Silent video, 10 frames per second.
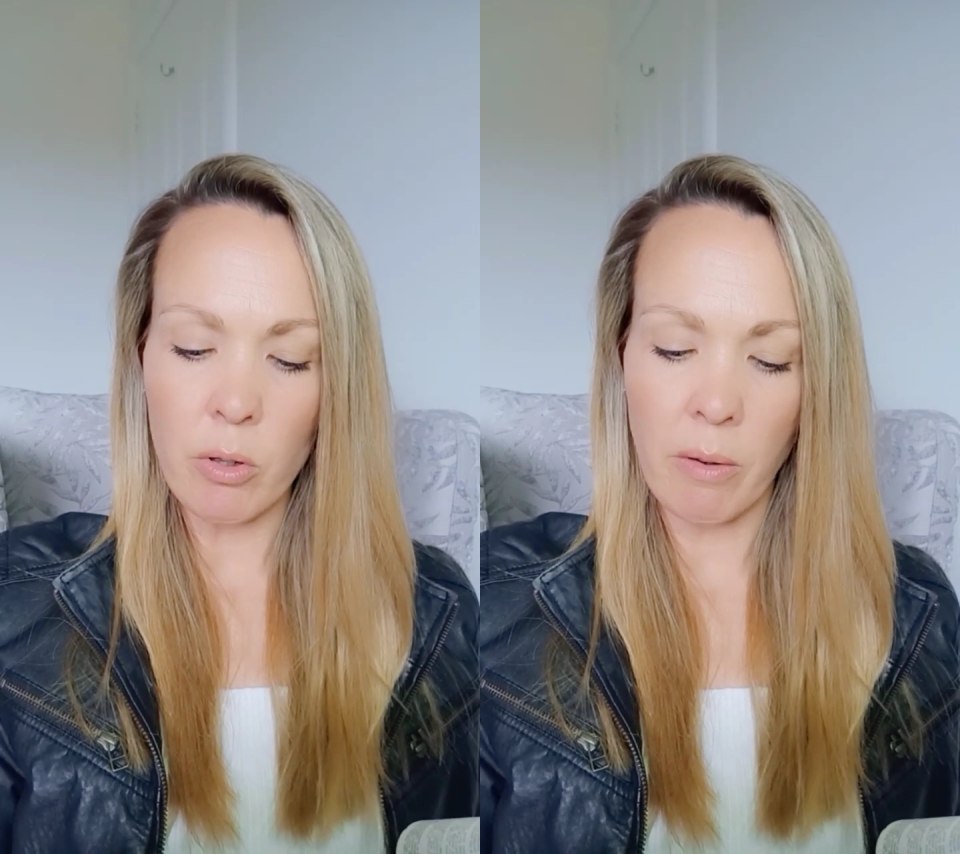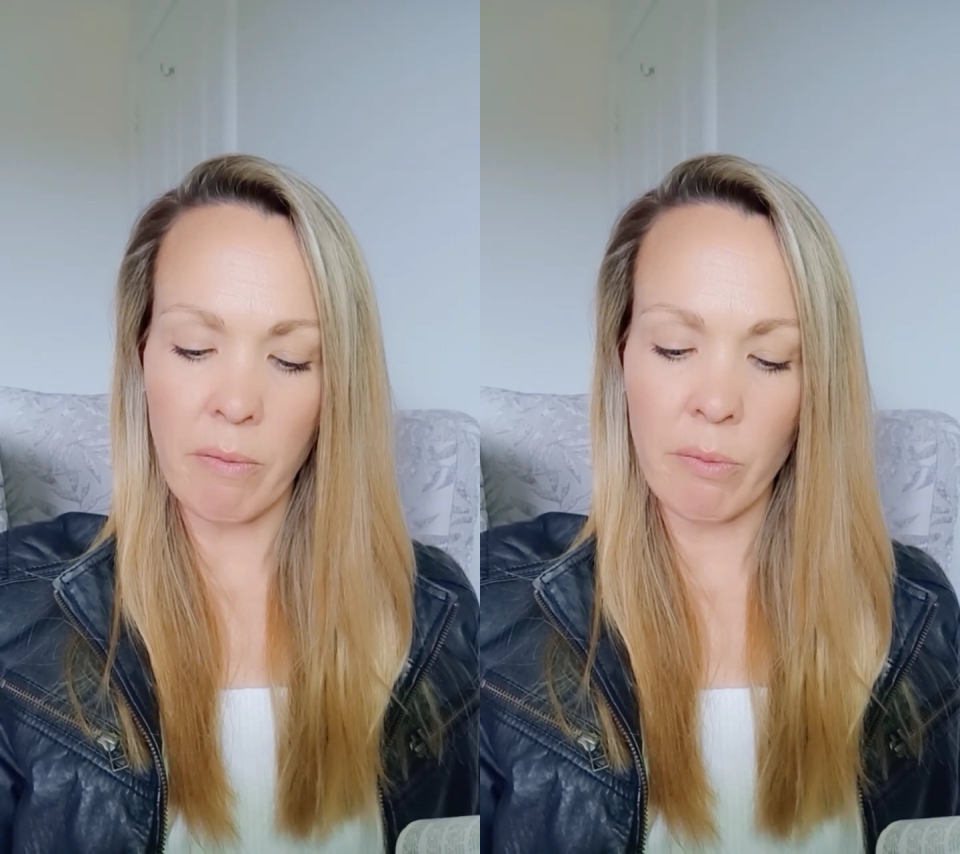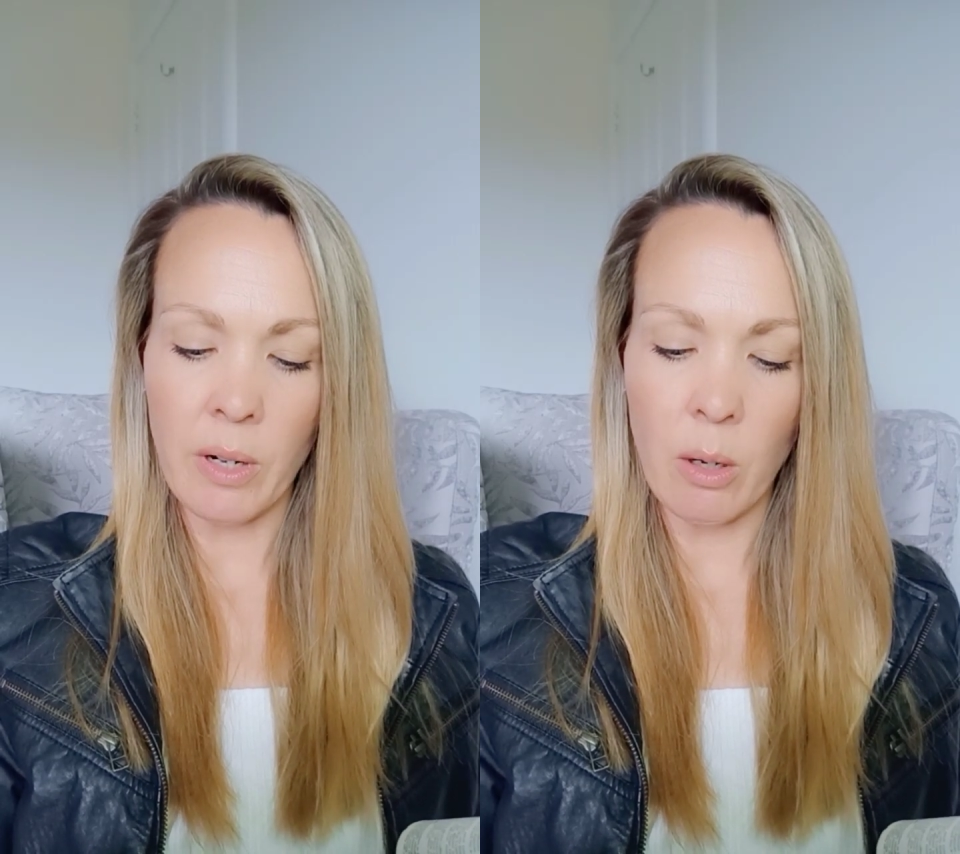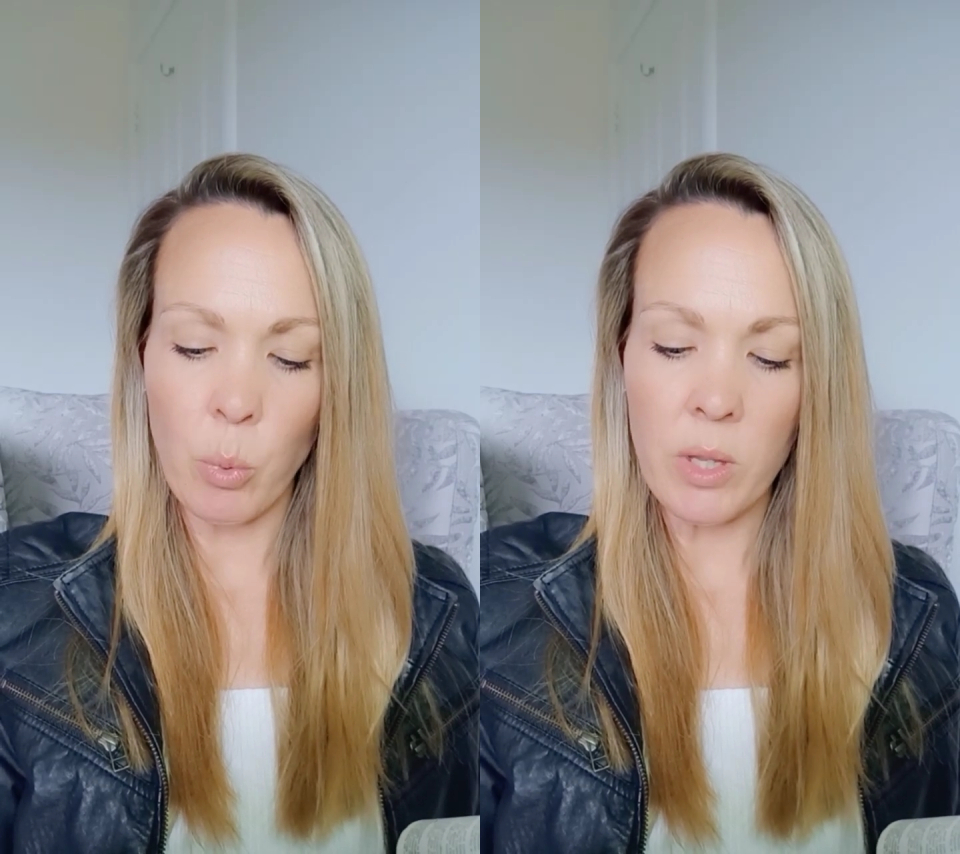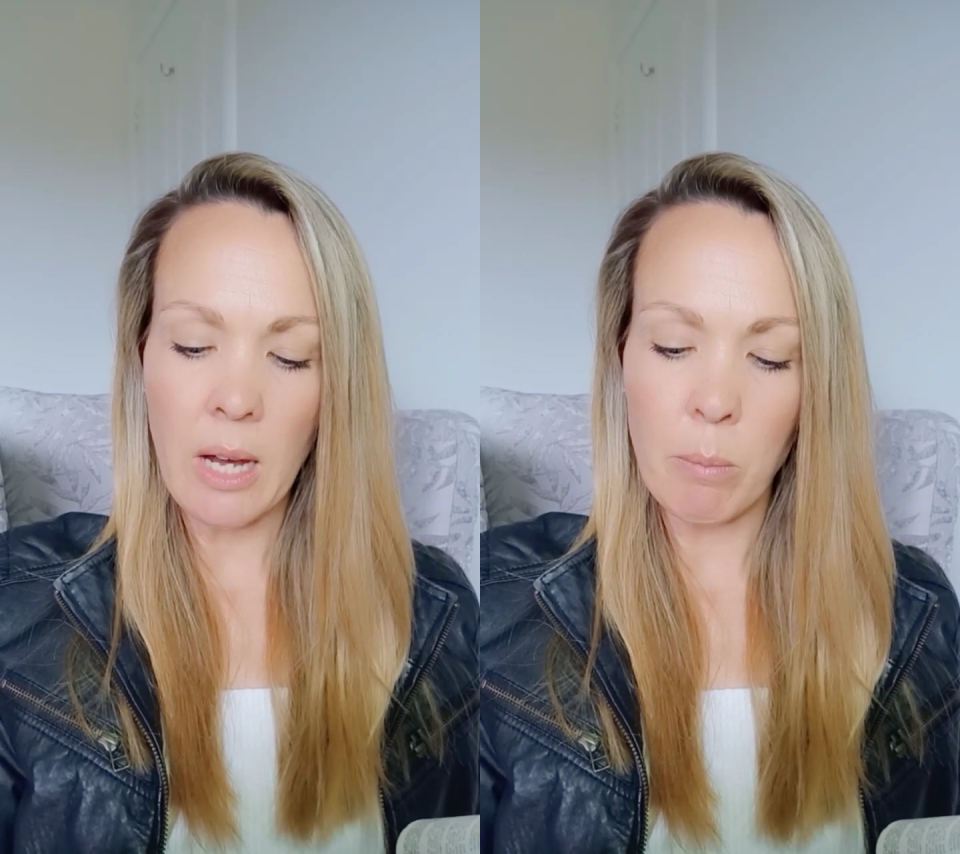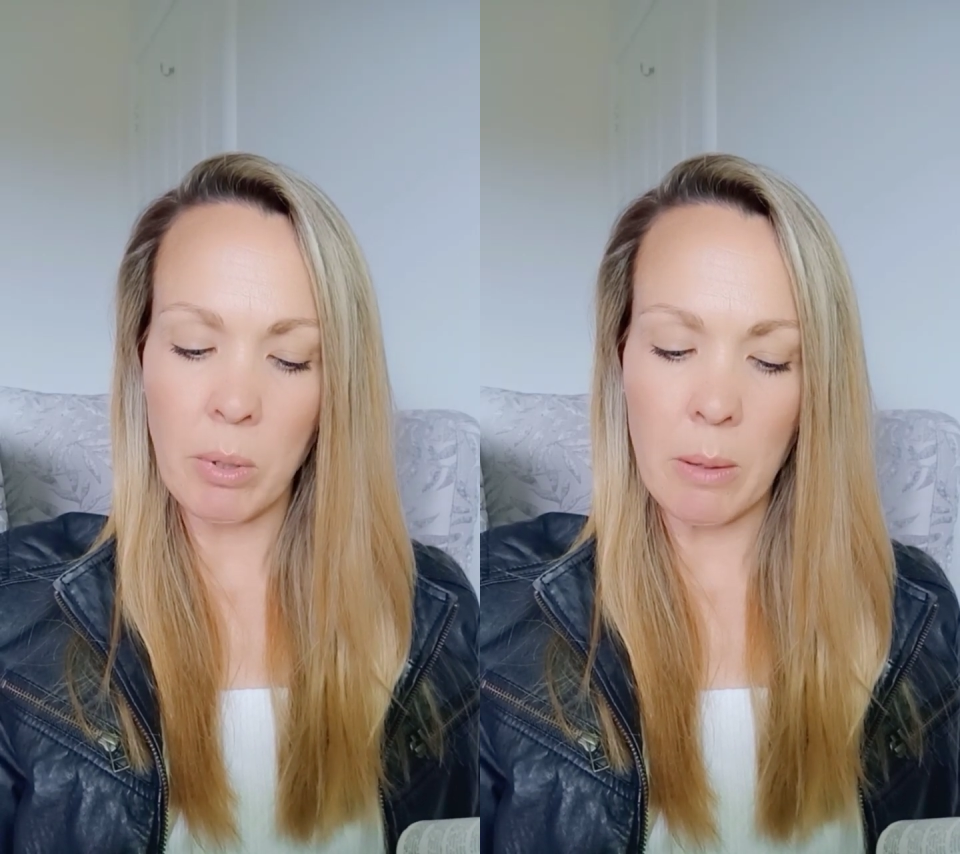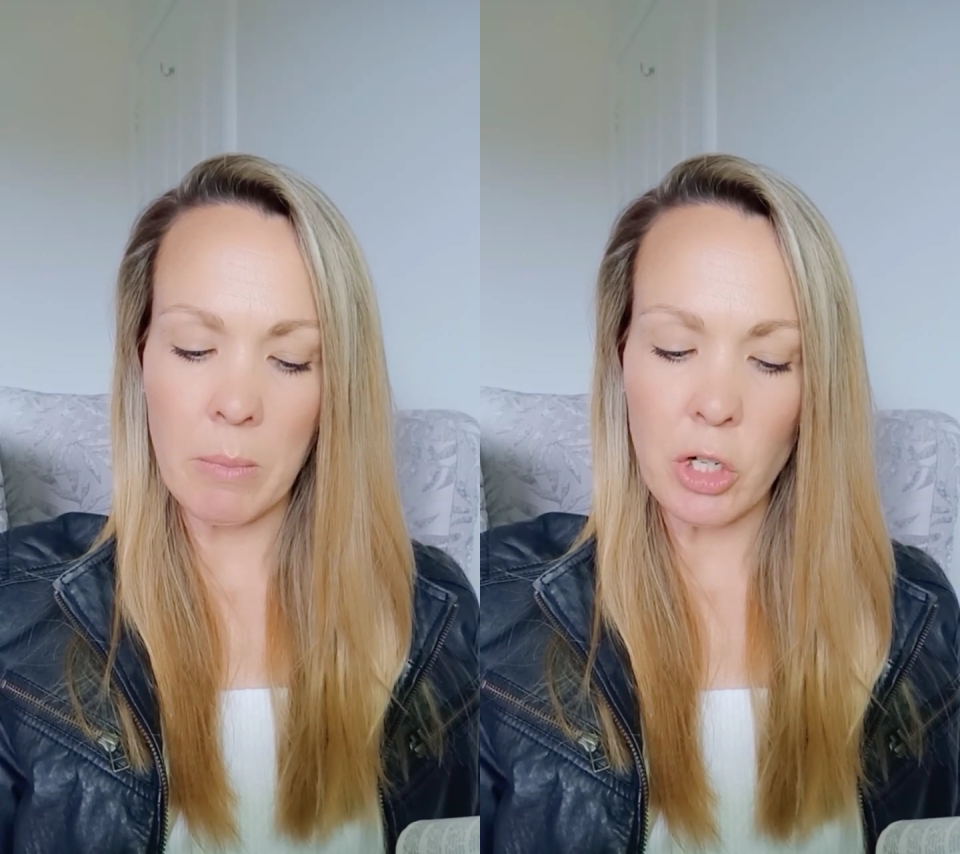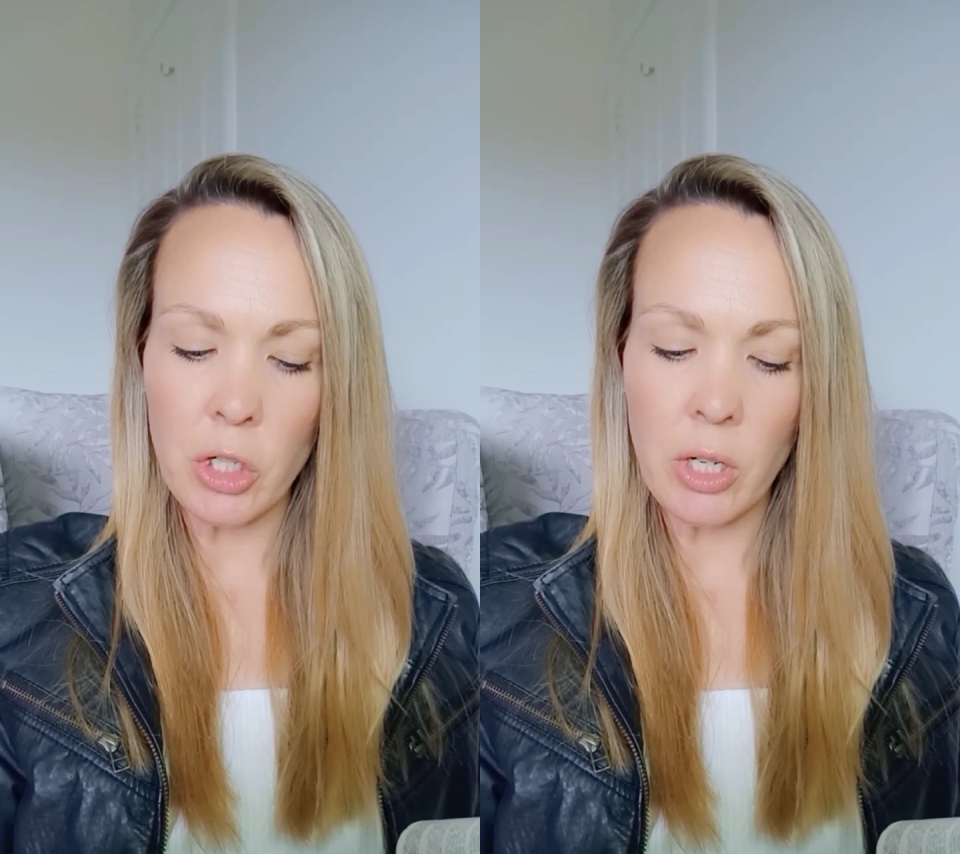offering, without
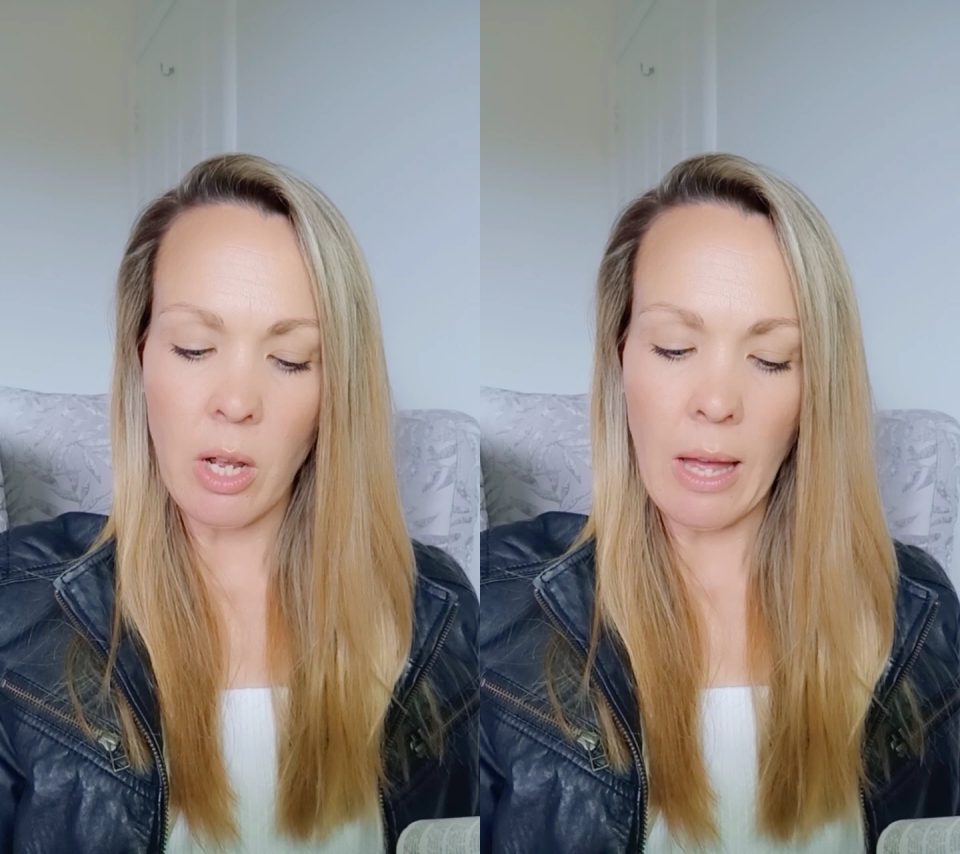blemish,